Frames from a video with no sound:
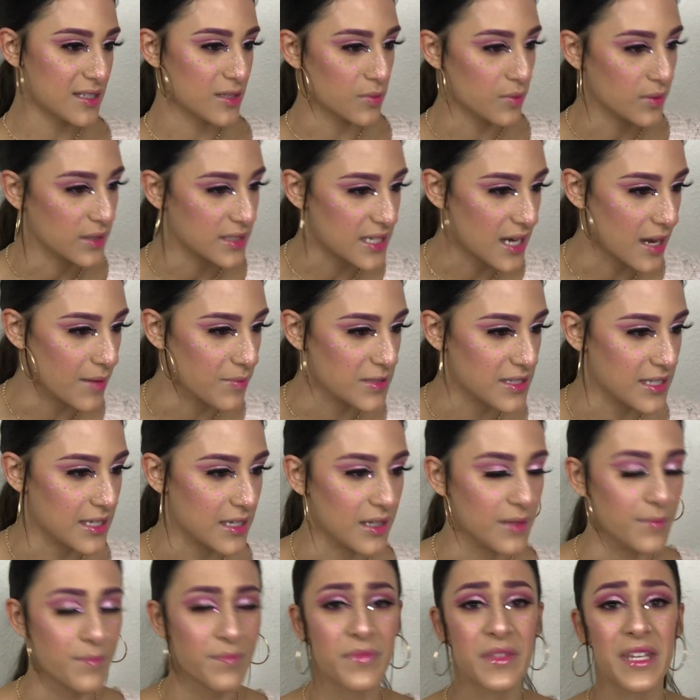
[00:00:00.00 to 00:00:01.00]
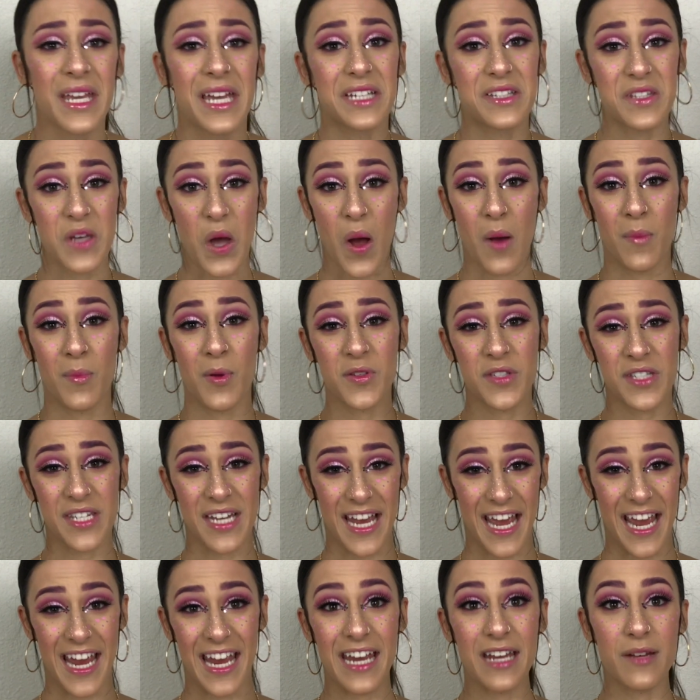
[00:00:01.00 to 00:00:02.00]
What time is it? It's almost
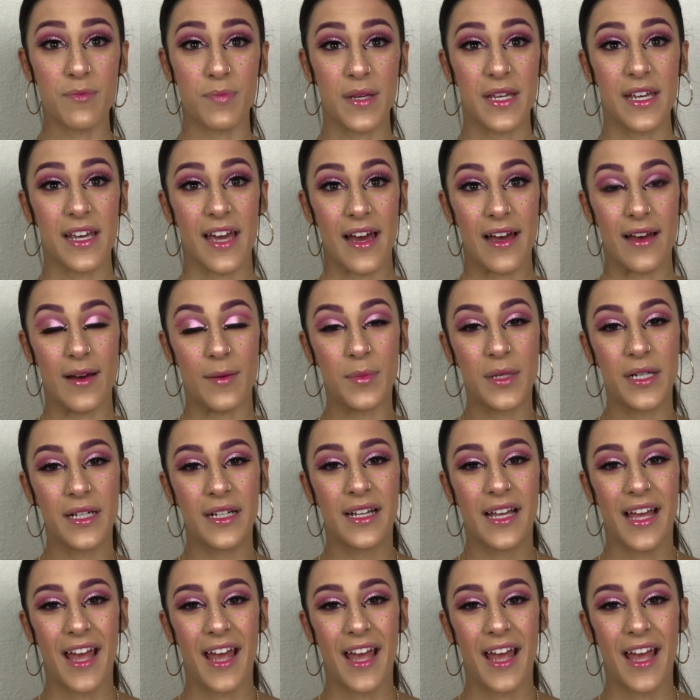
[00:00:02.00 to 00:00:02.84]
8 p.m.